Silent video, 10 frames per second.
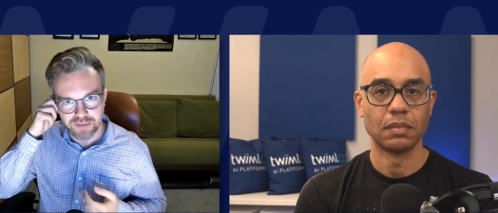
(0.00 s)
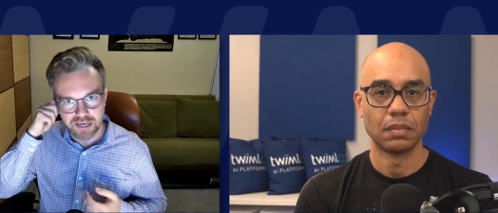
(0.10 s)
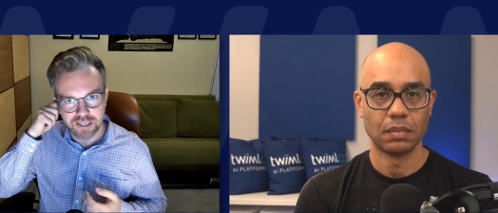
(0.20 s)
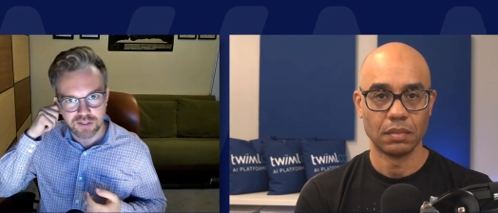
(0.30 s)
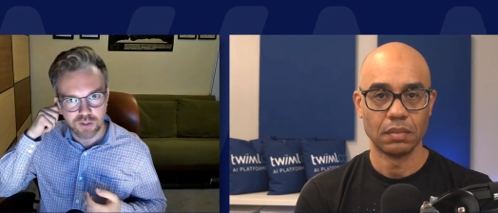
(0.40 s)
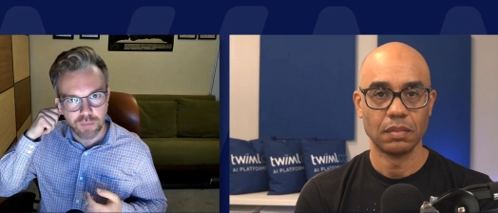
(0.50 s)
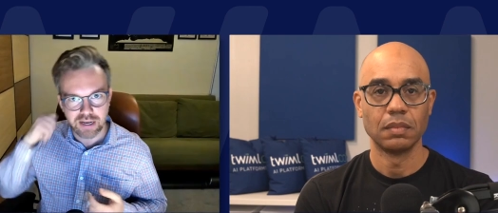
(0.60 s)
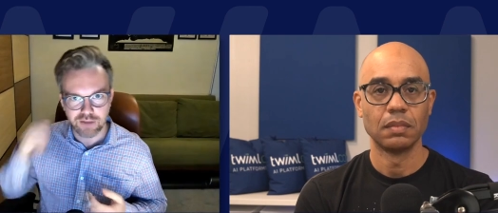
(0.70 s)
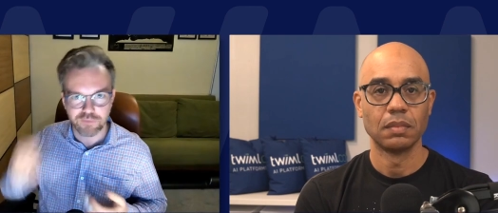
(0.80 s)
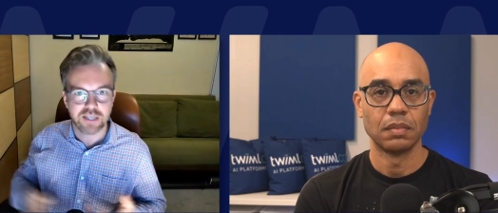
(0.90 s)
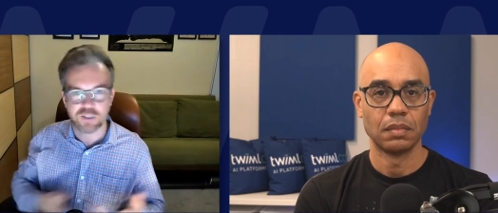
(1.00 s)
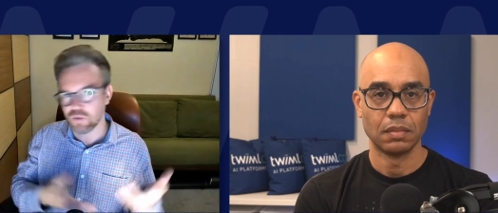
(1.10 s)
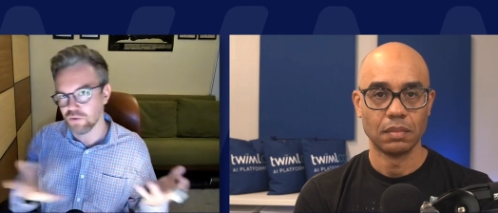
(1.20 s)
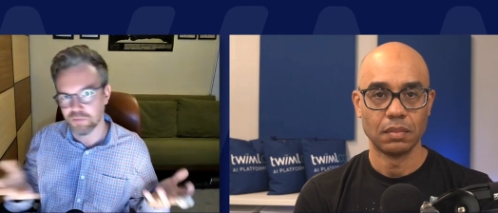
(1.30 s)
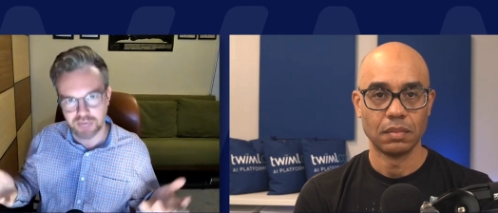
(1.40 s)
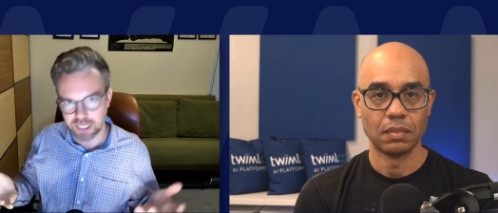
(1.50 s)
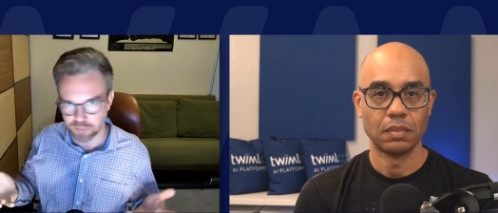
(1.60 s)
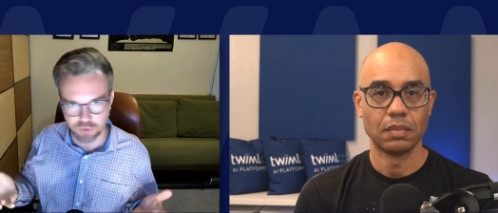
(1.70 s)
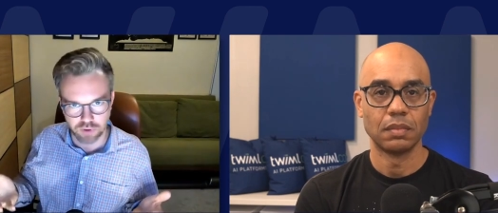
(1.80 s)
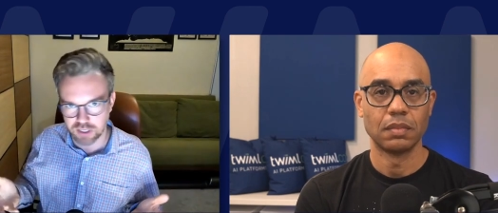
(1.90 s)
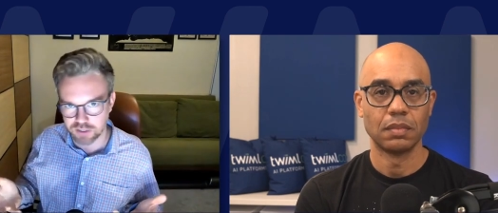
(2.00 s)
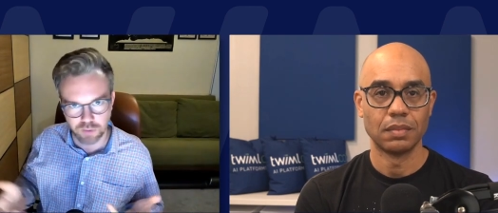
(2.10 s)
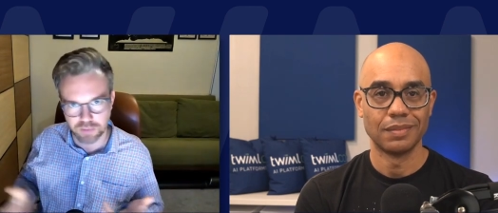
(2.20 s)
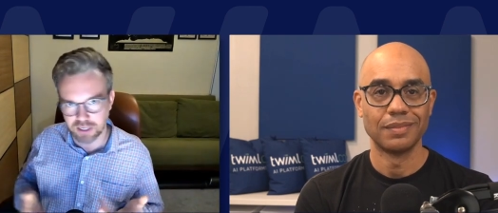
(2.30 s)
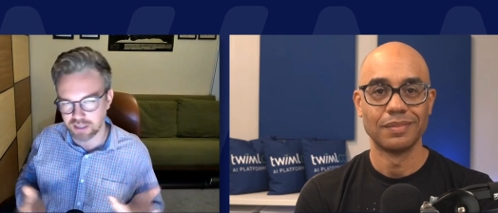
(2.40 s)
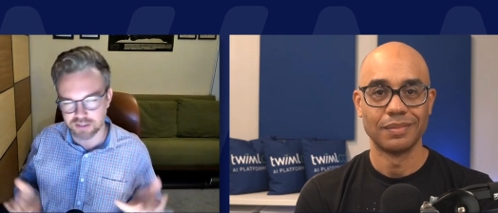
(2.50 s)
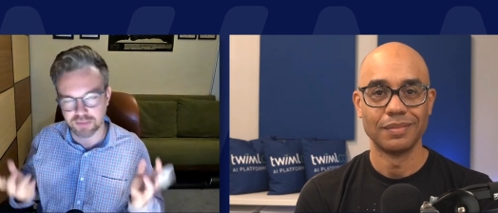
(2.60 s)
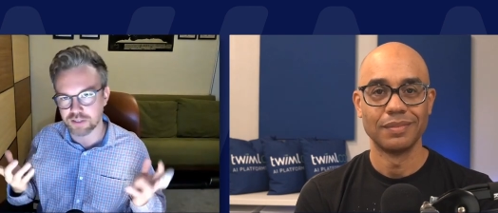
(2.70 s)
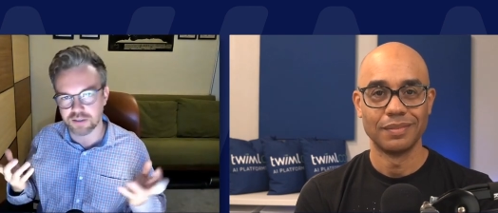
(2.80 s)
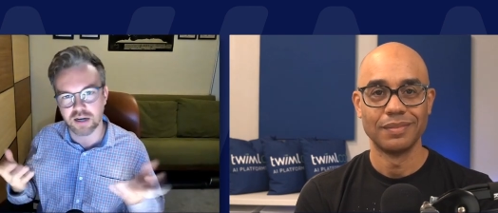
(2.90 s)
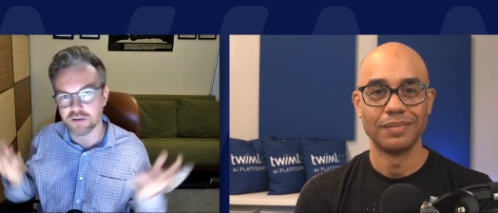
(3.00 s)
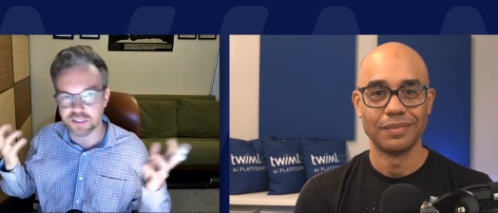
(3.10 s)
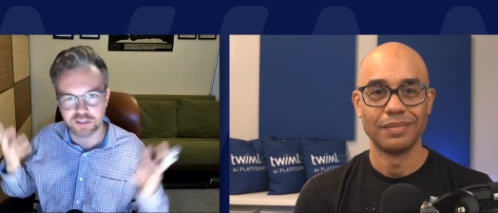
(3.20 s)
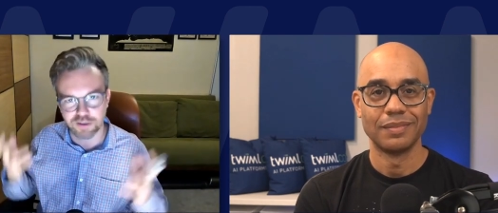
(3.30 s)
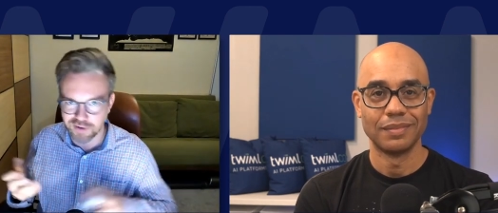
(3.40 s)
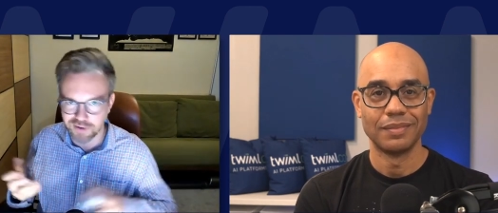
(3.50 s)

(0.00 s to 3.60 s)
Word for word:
Speaker 1: I mean, there's so many things to explore. There's so many, as I mentioned, hundreds of